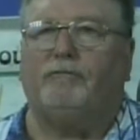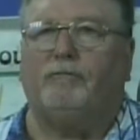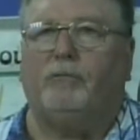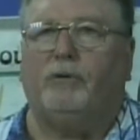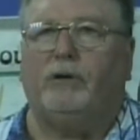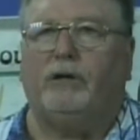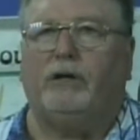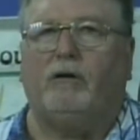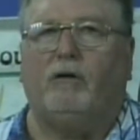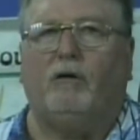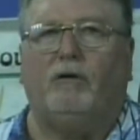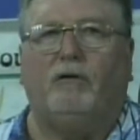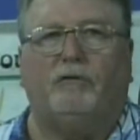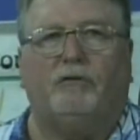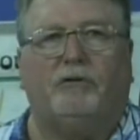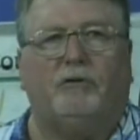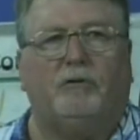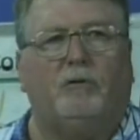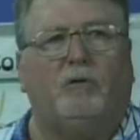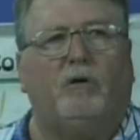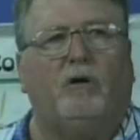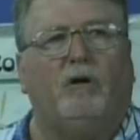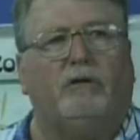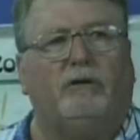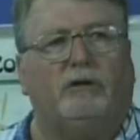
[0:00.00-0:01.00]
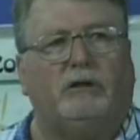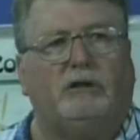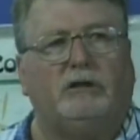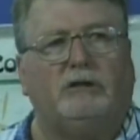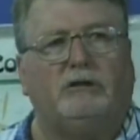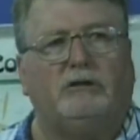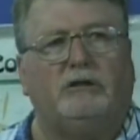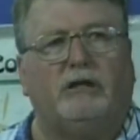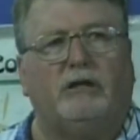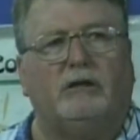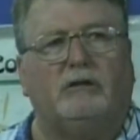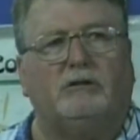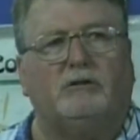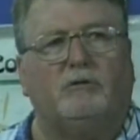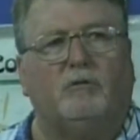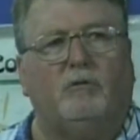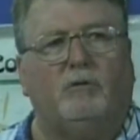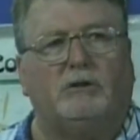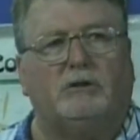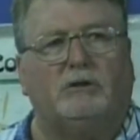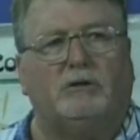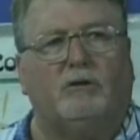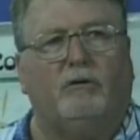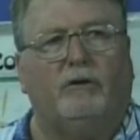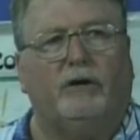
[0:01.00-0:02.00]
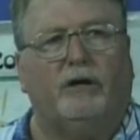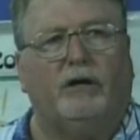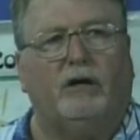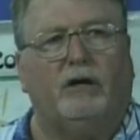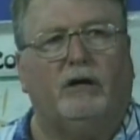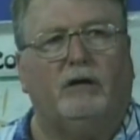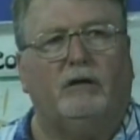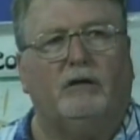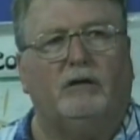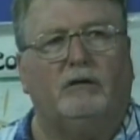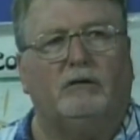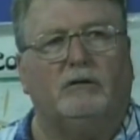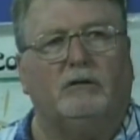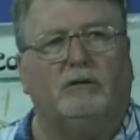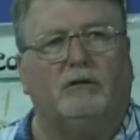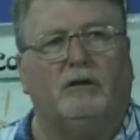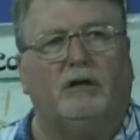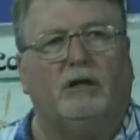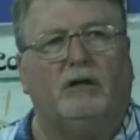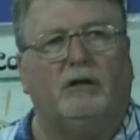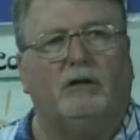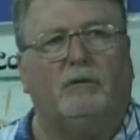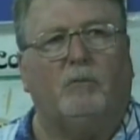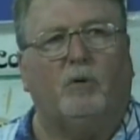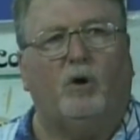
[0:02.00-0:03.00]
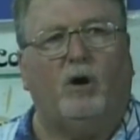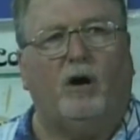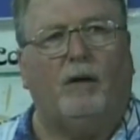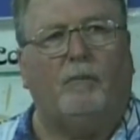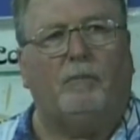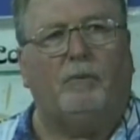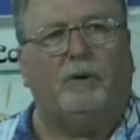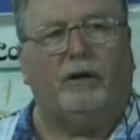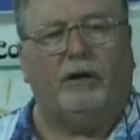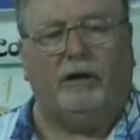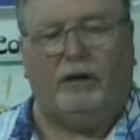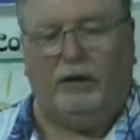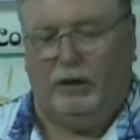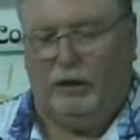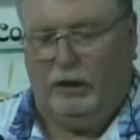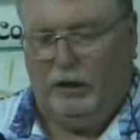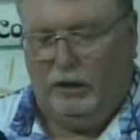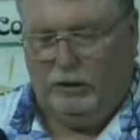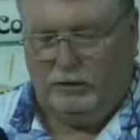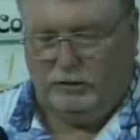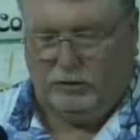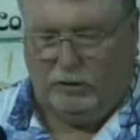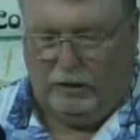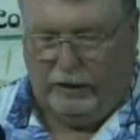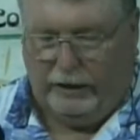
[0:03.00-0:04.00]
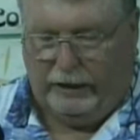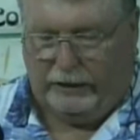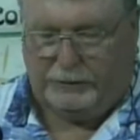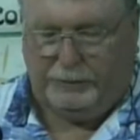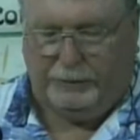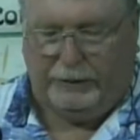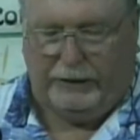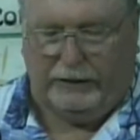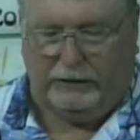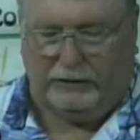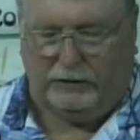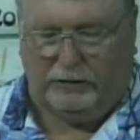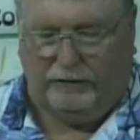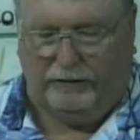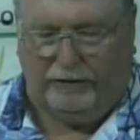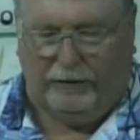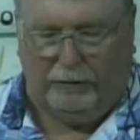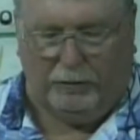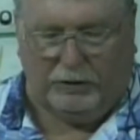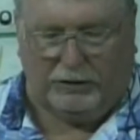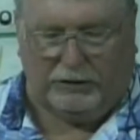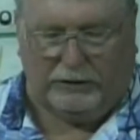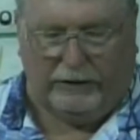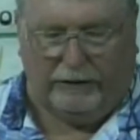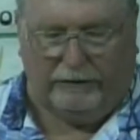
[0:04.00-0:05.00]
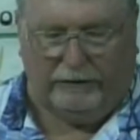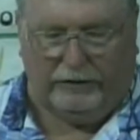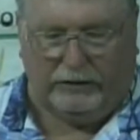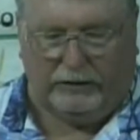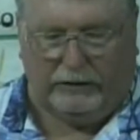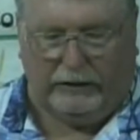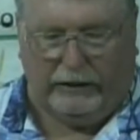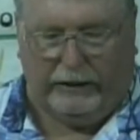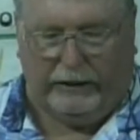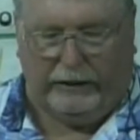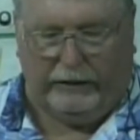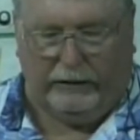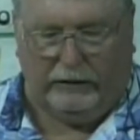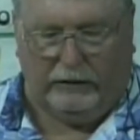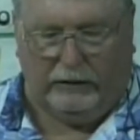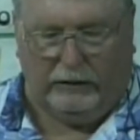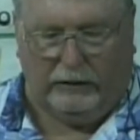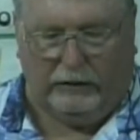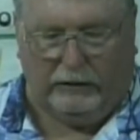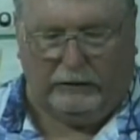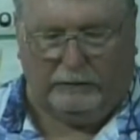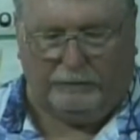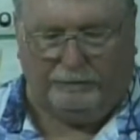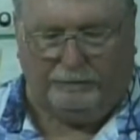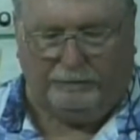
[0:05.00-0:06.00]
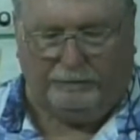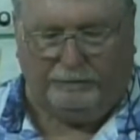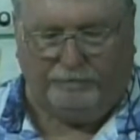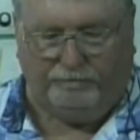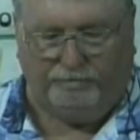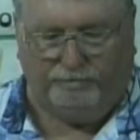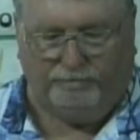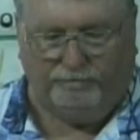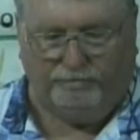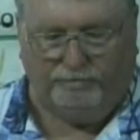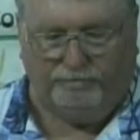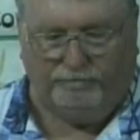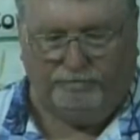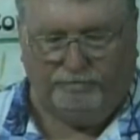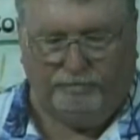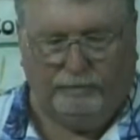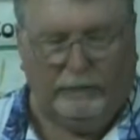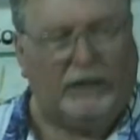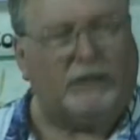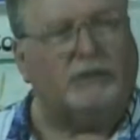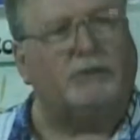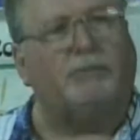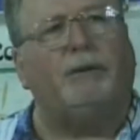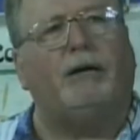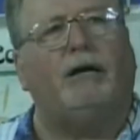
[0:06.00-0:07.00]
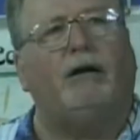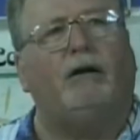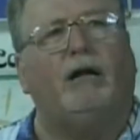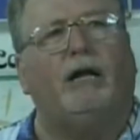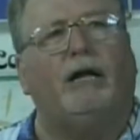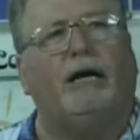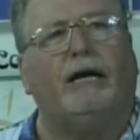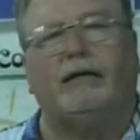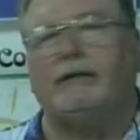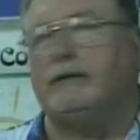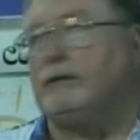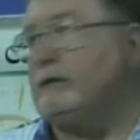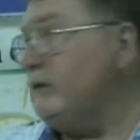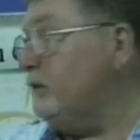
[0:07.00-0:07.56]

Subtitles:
We go through all the details of what's going on the property. So our next meeting is November 7th, and that's about all I got